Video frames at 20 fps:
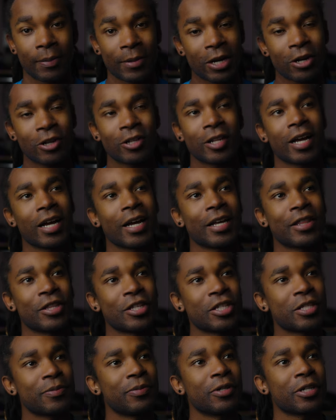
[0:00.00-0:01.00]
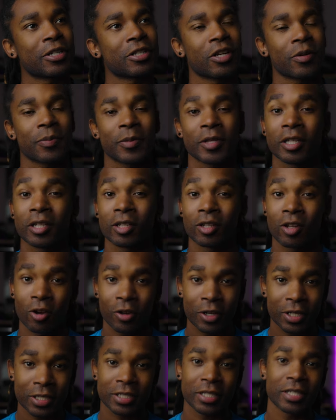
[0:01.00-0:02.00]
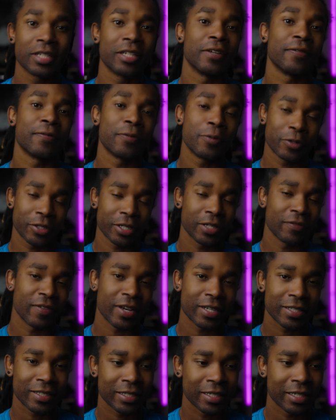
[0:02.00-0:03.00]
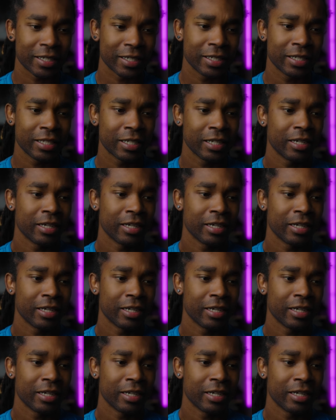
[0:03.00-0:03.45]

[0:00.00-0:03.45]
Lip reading: I'm not gonna lie, this book took me the longest to get fully invested in,